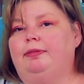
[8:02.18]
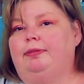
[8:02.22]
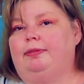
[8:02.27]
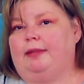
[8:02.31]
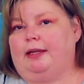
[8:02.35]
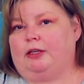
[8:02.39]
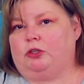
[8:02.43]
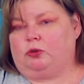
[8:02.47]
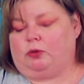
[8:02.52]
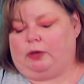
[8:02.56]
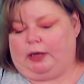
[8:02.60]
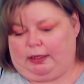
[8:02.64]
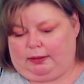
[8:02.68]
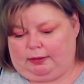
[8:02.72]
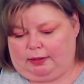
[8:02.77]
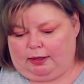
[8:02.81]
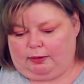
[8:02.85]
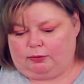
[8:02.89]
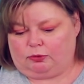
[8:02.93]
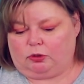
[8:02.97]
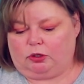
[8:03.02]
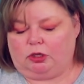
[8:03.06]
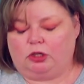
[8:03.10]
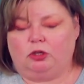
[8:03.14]
That's right. I
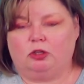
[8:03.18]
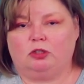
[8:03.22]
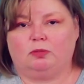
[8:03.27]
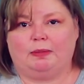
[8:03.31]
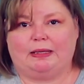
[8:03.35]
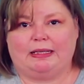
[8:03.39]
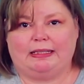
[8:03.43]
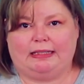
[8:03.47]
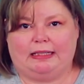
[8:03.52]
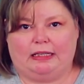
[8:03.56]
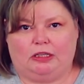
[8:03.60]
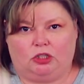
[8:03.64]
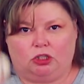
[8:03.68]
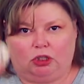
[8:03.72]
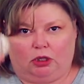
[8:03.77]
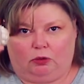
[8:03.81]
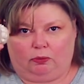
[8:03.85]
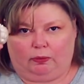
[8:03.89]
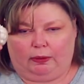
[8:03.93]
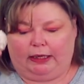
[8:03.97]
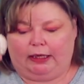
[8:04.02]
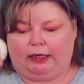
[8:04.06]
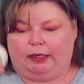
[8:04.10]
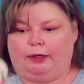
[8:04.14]
was going to use my
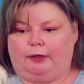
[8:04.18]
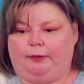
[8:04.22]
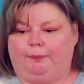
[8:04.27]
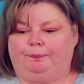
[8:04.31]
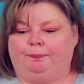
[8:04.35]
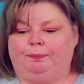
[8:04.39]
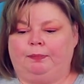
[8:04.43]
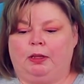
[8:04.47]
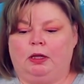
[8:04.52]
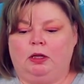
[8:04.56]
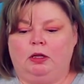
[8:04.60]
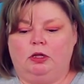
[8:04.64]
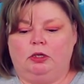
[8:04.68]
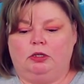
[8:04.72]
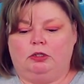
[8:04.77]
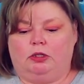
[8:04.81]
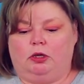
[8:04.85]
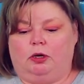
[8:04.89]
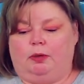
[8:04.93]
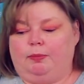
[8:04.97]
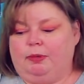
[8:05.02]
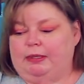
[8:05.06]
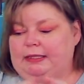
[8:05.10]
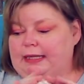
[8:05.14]
seashell right here.
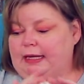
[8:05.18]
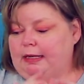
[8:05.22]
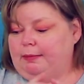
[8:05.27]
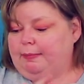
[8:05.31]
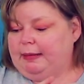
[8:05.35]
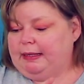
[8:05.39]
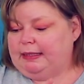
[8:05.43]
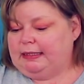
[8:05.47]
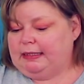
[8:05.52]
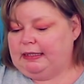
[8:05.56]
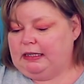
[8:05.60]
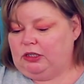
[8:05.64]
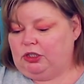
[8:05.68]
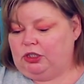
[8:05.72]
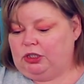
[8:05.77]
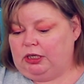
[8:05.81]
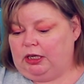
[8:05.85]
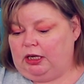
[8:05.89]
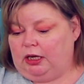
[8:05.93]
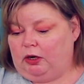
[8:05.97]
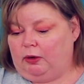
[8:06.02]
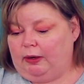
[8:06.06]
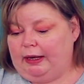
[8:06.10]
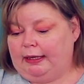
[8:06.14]
So I'm going to take my
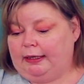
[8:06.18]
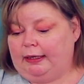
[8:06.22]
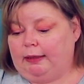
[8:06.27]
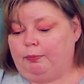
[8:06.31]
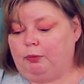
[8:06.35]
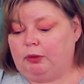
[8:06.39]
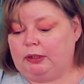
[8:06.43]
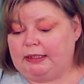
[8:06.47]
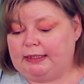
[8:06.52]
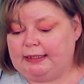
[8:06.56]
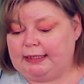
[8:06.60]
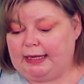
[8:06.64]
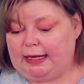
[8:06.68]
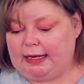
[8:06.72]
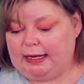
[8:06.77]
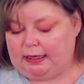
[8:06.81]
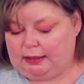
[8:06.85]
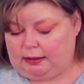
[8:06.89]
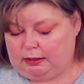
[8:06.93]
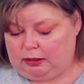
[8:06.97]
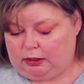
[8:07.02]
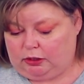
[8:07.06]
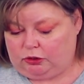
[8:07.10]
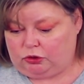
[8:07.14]
seashell and I'm going to
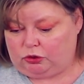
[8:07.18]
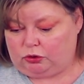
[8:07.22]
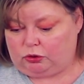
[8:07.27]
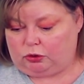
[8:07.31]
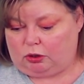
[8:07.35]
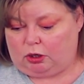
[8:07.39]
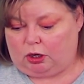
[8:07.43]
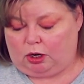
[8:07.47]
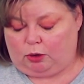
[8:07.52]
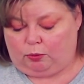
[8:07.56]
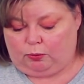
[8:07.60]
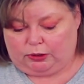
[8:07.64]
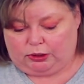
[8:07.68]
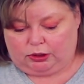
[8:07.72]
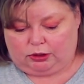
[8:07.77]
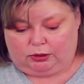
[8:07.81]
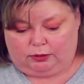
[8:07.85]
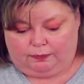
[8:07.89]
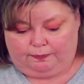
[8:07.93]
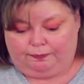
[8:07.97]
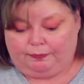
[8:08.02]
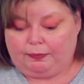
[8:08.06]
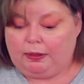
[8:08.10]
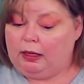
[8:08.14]
take a straw,
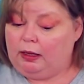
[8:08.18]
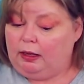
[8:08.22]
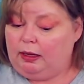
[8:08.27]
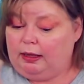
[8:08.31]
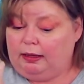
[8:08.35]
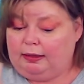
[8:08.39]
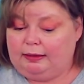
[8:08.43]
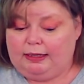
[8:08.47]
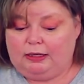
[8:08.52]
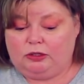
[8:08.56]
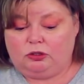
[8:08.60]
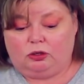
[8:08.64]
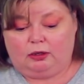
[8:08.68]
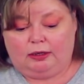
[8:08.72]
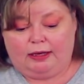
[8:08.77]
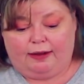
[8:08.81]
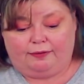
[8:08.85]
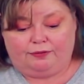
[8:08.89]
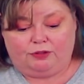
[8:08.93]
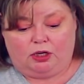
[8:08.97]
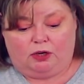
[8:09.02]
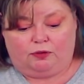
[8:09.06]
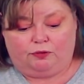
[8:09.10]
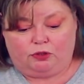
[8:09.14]
which these are
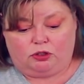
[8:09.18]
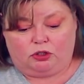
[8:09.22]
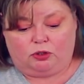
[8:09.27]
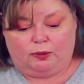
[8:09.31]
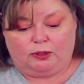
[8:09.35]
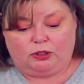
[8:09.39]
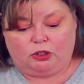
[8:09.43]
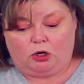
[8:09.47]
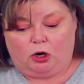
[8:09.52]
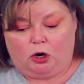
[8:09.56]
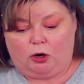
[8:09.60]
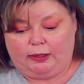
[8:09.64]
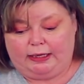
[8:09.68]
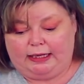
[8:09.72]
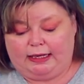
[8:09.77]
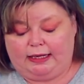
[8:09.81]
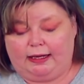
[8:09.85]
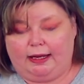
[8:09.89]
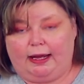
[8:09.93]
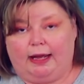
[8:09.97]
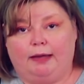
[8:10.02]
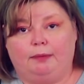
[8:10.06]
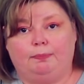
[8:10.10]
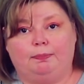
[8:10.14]
leftover, so it's already
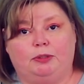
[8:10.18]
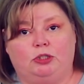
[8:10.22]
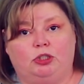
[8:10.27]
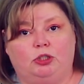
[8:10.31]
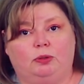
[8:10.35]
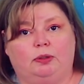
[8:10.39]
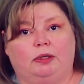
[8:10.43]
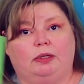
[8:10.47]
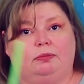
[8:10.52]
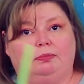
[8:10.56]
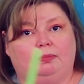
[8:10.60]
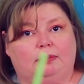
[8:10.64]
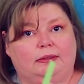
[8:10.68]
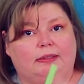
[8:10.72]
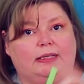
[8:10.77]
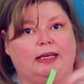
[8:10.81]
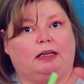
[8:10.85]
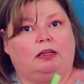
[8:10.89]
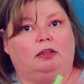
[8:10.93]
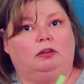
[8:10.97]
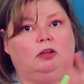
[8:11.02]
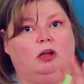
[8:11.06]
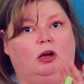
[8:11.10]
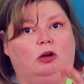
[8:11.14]
cut, but you can
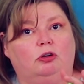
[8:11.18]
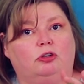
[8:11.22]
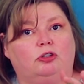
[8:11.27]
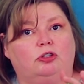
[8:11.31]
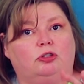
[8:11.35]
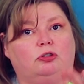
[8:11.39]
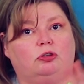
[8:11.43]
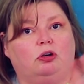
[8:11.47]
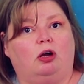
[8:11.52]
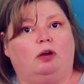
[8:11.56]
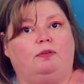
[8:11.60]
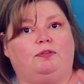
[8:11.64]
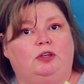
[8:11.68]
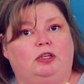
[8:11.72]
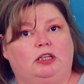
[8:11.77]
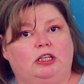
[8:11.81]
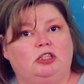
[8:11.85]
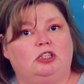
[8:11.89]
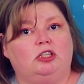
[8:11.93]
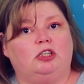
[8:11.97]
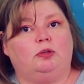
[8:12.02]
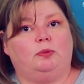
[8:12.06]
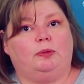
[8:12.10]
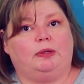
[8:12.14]
take a longer straw if you
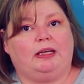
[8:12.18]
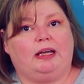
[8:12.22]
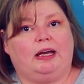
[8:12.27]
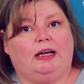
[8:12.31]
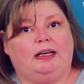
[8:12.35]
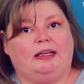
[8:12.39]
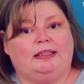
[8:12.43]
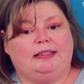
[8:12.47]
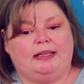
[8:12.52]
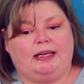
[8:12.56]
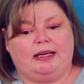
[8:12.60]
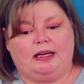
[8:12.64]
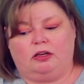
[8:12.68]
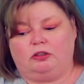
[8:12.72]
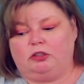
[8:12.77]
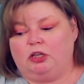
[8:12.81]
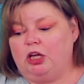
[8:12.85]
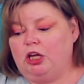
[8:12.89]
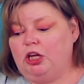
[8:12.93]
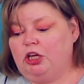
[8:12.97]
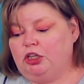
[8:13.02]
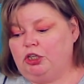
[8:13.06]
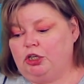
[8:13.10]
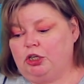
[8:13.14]
need to and cut it down.
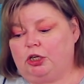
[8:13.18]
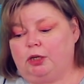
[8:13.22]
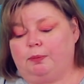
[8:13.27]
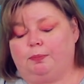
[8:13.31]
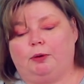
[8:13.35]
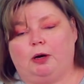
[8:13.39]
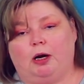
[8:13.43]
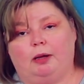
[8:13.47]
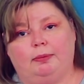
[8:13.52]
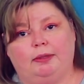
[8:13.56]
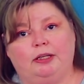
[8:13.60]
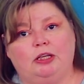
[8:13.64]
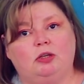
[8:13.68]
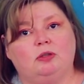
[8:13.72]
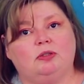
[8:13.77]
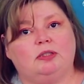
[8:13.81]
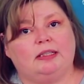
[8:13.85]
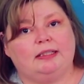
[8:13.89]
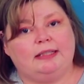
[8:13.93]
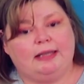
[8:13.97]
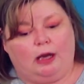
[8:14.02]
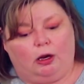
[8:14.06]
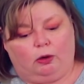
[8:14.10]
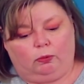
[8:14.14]
You could probably use
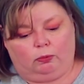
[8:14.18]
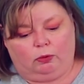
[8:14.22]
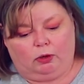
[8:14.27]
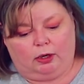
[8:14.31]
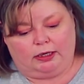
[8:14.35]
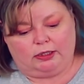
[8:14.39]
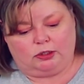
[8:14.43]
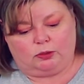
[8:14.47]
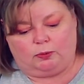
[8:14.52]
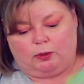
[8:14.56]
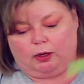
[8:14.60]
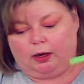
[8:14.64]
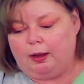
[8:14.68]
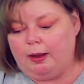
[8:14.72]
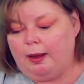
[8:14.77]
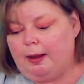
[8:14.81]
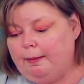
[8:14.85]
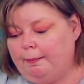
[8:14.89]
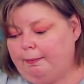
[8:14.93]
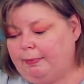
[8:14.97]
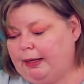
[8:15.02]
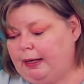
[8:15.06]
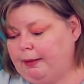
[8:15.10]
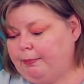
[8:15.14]
a dowel rod as well,
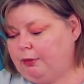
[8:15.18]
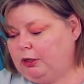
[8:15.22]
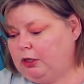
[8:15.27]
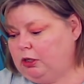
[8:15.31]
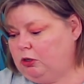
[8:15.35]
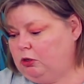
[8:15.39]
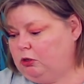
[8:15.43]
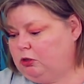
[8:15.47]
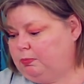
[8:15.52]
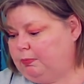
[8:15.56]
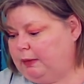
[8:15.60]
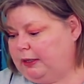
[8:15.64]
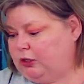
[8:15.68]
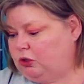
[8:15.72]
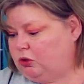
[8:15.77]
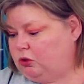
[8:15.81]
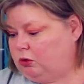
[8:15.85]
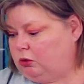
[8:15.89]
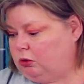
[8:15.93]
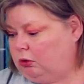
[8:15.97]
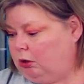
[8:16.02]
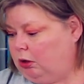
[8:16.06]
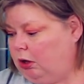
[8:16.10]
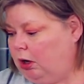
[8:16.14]
but I'm going to use my
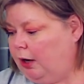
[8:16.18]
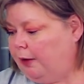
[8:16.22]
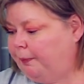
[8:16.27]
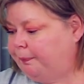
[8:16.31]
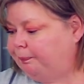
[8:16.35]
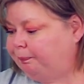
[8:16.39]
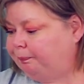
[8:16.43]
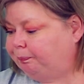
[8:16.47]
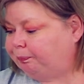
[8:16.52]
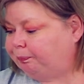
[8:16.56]
straw.